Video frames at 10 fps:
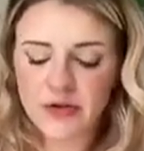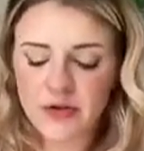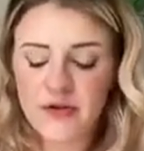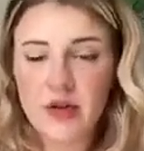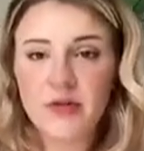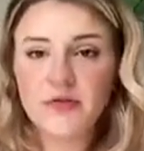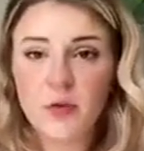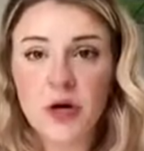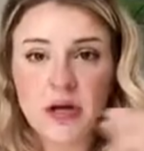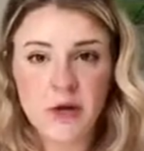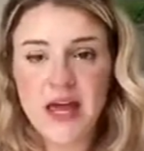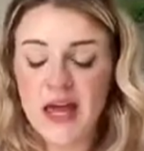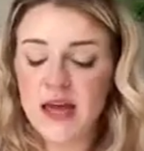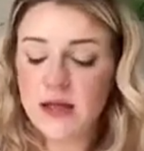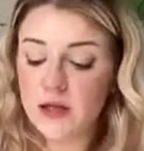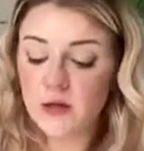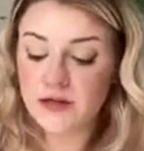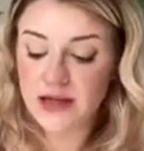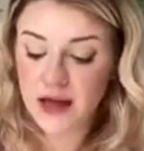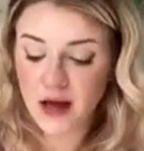So if you use one, you can't
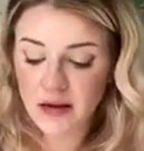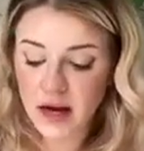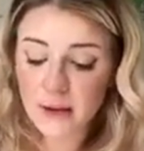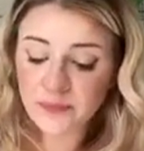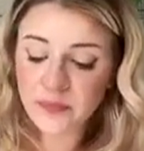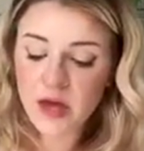use the other.